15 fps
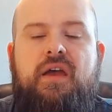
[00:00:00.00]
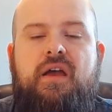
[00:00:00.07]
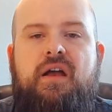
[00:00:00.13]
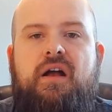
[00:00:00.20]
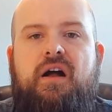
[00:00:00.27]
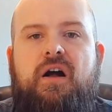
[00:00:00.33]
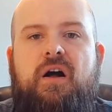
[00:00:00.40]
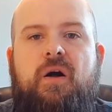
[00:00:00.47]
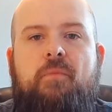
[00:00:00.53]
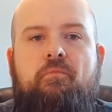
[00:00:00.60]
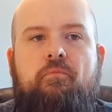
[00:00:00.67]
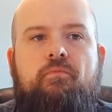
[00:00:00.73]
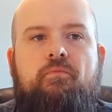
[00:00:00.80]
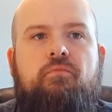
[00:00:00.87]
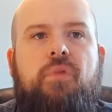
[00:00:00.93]

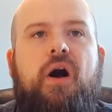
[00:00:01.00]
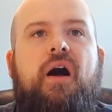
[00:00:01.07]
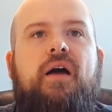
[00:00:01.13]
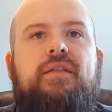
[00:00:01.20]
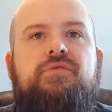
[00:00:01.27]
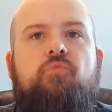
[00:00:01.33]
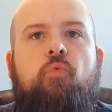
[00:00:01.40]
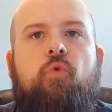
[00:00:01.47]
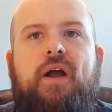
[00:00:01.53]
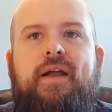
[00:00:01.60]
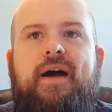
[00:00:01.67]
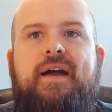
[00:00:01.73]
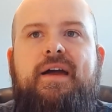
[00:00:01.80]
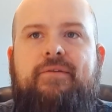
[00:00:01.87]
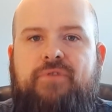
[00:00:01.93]
But what
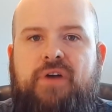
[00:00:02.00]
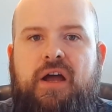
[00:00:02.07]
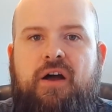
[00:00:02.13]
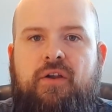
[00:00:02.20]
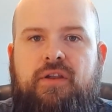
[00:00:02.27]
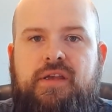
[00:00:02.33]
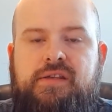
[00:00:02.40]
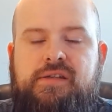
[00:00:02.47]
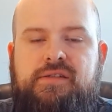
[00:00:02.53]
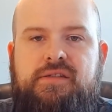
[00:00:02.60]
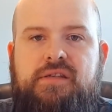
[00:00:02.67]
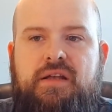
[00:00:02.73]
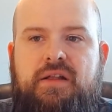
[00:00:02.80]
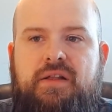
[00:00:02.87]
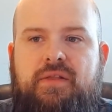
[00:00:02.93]
I have found is
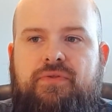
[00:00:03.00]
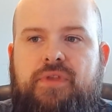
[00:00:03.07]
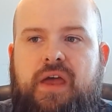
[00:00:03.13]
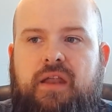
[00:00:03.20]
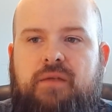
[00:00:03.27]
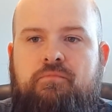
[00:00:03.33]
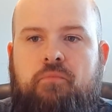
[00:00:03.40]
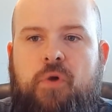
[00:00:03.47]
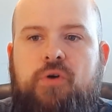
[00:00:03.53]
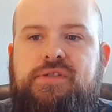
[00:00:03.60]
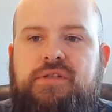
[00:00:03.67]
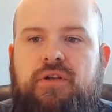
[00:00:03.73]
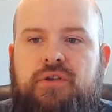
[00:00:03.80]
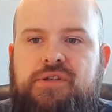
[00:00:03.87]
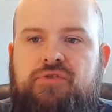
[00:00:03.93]
that most
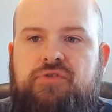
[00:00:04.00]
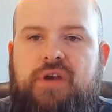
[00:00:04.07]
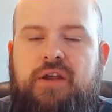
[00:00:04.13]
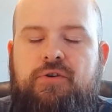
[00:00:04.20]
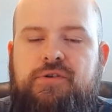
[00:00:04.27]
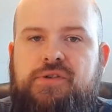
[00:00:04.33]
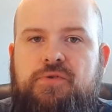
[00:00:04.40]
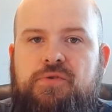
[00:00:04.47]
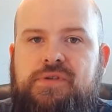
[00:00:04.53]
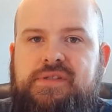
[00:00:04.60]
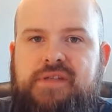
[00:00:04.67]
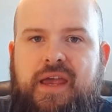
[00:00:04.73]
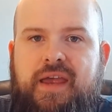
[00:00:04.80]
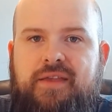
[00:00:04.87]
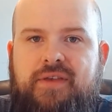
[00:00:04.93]
illustrators who
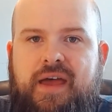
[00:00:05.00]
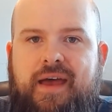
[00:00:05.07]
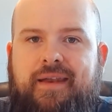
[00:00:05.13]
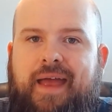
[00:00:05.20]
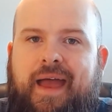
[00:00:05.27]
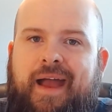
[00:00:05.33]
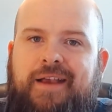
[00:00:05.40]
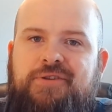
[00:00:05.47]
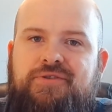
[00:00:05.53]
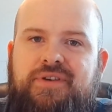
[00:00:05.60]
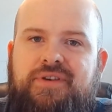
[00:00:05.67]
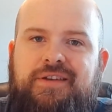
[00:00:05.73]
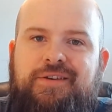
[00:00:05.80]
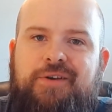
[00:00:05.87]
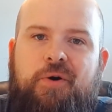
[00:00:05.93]
say that actually
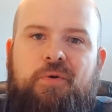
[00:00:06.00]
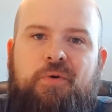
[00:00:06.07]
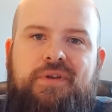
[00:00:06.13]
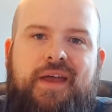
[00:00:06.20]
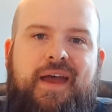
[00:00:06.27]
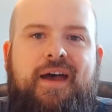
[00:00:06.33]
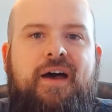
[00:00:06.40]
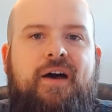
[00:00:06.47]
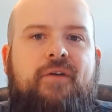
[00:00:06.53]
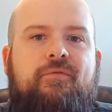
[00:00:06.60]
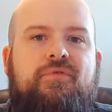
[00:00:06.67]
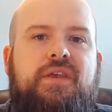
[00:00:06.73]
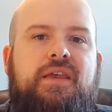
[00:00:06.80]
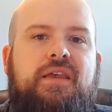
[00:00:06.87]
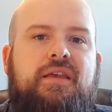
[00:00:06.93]
don't have
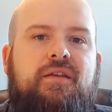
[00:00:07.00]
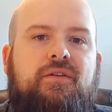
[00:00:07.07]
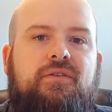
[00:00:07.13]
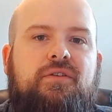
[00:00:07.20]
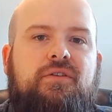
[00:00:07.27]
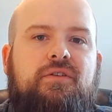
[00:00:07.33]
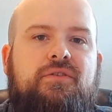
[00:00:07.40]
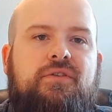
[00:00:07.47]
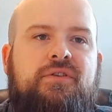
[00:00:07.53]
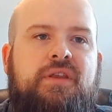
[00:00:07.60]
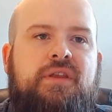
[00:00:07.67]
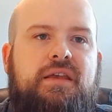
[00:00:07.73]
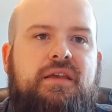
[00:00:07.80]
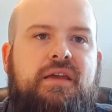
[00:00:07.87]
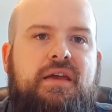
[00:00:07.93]
the
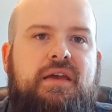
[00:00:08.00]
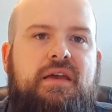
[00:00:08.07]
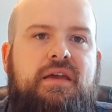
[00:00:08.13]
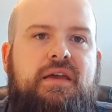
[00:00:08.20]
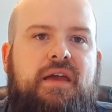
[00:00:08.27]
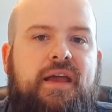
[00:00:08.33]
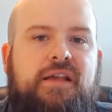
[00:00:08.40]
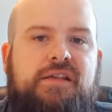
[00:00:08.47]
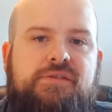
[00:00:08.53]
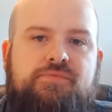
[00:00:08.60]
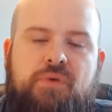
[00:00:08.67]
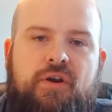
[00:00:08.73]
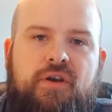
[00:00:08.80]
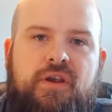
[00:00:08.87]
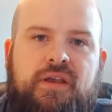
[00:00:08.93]

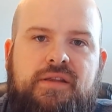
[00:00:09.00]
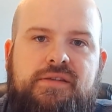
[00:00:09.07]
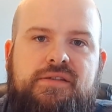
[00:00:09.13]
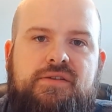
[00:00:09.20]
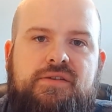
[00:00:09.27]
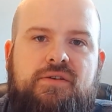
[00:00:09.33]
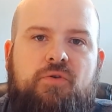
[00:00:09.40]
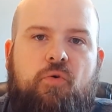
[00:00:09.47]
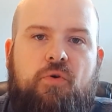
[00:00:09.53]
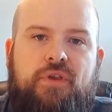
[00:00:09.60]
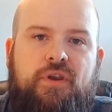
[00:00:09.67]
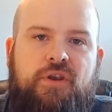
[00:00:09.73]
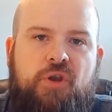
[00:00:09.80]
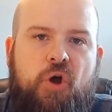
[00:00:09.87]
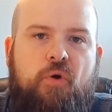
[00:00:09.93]
experience or the
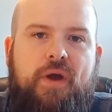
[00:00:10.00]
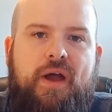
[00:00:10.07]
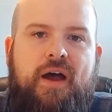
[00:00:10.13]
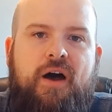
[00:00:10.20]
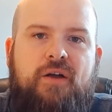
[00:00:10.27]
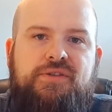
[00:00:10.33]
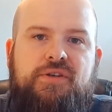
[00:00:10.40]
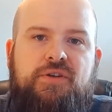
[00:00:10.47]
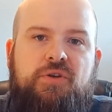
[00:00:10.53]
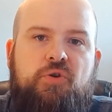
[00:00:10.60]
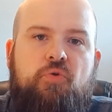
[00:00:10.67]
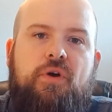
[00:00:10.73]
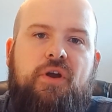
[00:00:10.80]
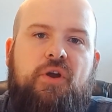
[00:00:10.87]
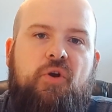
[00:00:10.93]
know-how to
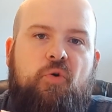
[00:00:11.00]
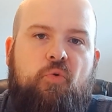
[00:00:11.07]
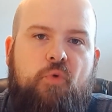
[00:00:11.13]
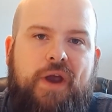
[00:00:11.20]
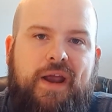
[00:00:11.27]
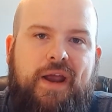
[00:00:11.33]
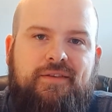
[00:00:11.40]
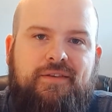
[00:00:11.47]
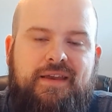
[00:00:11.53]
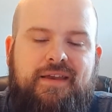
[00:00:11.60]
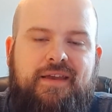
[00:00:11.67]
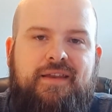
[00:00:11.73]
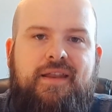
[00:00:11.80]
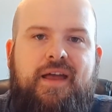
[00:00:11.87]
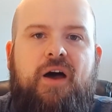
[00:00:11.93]
do it correctly
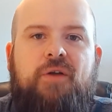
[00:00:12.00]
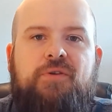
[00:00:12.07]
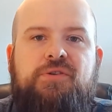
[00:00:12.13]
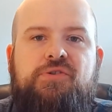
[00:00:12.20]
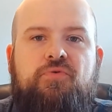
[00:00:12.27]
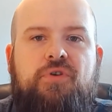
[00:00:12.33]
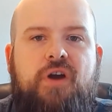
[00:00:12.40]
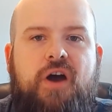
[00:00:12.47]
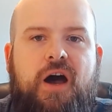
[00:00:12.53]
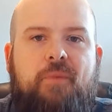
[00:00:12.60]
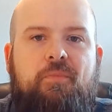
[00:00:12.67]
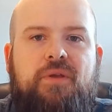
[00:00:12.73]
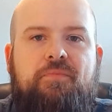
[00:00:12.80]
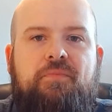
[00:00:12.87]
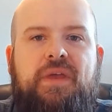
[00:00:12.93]
and how to
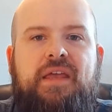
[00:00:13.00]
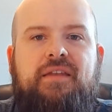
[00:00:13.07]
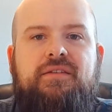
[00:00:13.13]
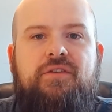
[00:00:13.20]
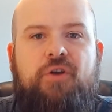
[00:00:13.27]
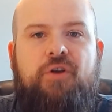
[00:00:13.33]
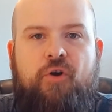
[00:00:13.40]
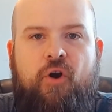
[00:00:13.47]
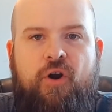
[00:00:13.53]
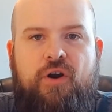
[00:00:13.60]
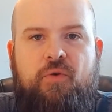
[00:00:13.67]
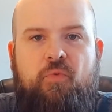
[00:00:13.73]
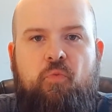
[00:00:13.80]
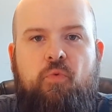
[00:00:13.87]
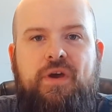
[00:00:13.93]
complement their art
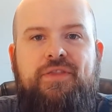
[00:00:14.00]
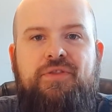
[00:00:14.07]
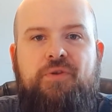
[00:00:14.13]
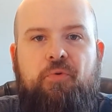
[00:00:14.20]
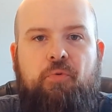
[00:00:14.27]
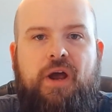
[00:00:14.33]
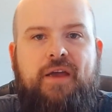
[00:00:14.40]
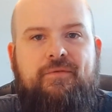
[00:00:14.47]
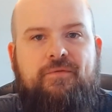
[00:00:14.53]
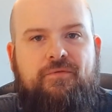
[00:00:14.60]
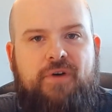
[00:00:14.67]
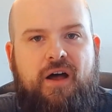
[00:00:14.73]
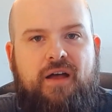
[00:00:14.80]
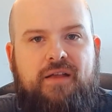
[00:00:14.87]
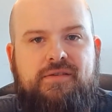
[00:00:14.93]
with the right
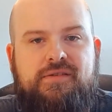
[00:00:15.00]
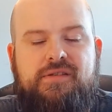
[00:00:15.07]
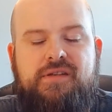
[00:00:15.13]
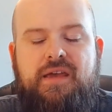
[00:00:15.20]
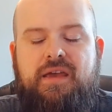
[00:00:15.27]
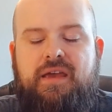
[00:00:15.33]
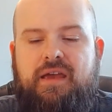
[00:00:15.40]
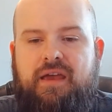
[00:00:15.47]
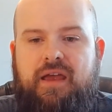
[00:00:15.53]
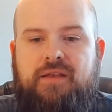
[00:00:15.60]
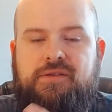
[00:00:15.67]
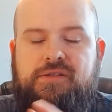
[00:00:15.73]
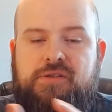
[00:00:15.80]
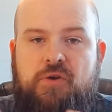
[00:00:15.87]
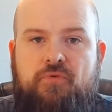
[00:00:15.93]
fonts
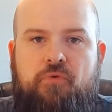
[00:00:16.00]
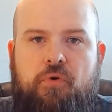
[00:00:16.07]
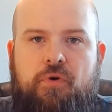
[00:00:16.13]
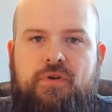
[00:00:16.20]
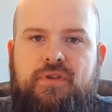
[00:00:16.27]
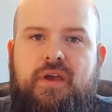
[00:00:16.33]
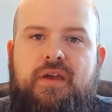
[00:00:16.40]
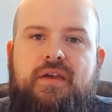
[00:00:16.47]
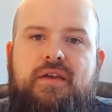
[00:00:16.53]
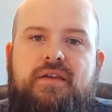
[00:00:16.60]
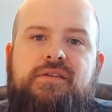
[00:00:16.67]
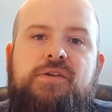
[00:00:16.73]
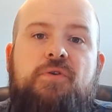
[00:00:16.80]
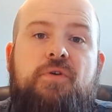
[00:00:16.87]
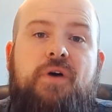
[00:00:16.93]
and so forth.
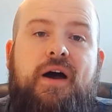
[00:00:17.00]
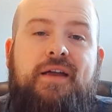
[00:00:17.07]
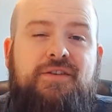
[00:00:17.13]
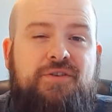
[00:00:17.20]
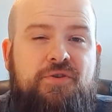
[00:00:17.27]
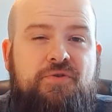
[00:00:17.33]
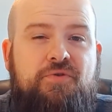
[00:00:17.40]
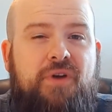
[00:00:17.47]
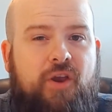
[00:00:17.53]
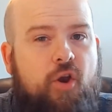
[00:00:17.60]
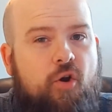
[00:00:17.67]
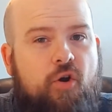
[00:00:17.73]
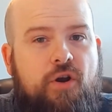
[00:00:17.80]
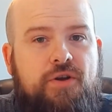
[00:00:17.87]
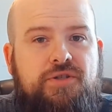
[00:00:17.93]
So I do
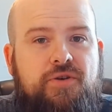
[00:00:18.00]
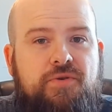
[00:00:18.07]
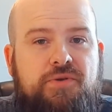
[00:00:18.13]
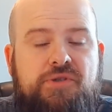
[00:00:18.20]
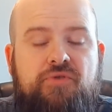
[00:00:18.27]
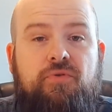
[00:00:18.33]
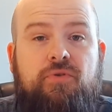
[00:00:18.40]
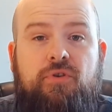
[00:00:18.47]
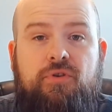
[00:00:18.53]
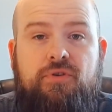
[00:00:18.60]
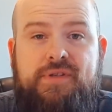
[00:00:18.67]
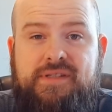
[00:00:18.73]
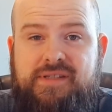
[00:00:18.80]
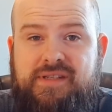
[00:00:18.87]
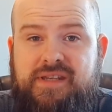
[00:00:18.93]
encourage you to
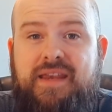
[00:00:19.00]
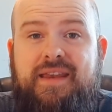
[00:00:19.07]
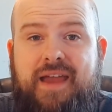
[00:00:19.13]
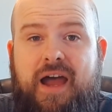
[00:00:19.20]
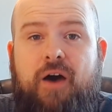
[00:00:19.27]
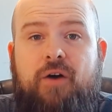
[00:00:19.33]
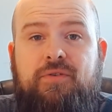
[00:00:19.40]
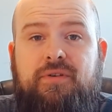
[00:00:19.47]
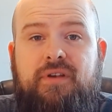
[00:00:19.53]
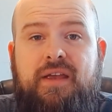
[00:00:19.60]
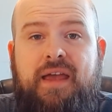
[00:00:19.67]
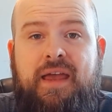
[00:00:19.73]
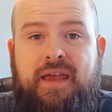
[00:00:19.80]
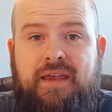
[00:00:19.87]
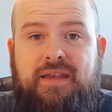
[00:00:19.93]
seek out
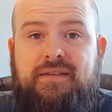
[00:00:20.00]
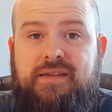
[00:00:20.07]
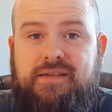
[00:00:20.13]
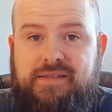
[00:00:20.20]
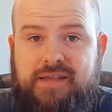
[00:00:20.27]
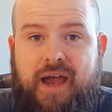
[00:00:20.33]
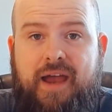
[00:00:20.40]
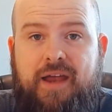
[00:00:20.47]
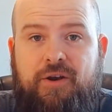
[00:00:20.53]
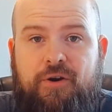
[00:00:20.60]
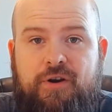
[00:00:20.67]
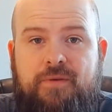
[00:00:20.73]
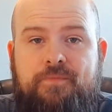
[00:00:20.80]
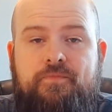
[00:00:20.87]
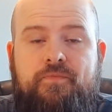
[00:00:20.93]
a
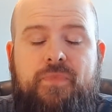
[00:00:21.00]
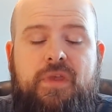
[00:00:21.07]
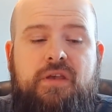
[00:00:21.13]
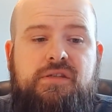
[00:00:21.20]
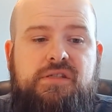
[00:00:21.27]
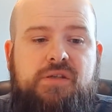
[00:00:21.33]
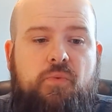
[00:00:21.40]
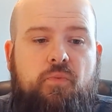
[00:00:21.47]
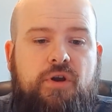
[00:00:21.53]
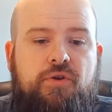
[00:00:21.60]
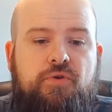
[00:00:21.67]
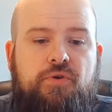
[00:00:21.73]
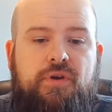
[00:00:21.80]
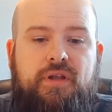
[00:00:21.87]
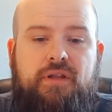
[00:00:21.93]
designer, someone
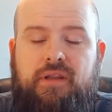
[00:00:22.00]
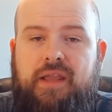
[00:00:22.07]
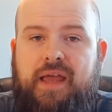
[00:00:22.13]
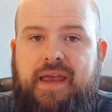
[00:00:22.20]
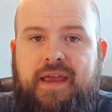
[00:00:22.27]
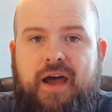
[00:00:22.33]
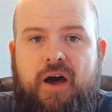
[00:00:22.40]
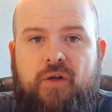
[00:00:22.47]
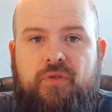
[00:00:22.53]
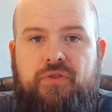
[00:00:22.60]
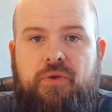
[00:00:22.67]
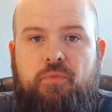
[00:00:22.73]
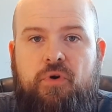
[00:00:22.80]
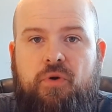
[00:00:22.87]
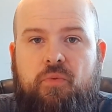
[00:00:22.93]
who can lay out
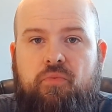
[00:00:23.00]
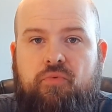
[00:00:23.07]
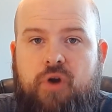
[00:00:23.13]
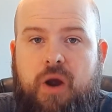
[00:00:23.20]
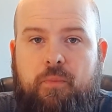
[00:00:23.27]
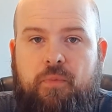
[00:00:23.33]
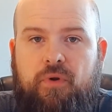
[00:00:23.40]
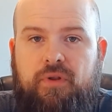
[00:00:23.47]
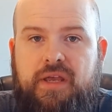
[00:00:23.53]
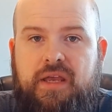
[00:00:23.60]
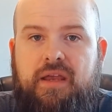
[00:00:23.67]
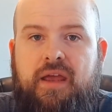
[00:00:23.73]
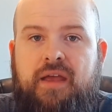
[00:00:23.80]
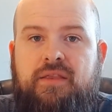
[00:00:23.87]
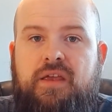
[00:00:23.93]
the book
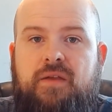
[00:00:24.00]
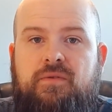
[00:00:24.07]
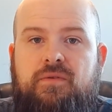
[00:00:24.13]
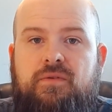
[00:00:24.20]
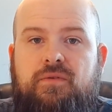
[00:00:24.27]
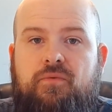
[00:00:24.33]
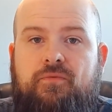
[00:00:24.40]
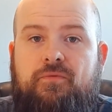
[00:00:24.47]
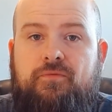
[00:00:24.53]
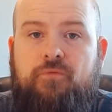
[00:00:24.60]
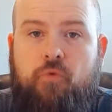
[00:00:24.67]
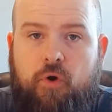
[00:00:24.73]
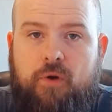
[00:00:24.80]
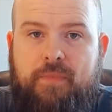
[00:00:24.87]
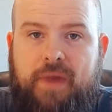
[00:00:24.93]
properly and then
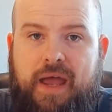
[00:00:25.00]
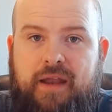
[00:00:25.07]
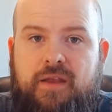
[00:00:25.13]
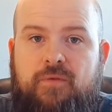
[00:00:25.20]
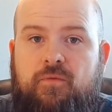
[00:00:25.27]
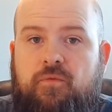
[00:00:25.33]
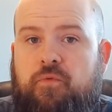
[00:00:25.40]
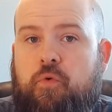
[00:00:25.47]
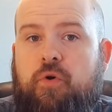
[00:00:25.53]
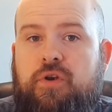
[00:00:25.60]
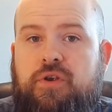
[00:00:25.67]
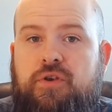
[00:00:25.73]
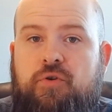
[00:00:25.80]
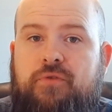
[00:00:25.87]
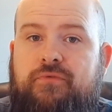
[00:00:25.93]
format it for
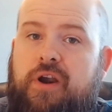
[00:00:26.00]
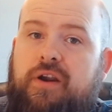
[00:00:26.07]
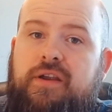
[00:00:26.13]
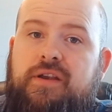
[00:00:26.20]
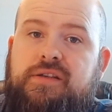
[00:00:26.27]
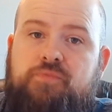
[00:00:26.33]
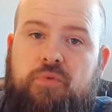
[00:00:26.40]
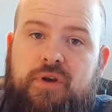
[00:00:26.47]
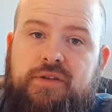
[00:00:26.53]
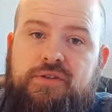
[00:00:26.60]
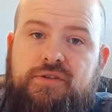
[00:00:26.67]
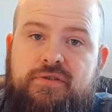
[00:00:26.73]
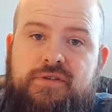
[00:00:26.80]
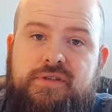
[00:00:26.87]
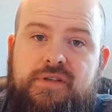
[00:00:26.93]
your various
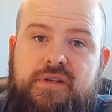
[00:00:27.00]
printers.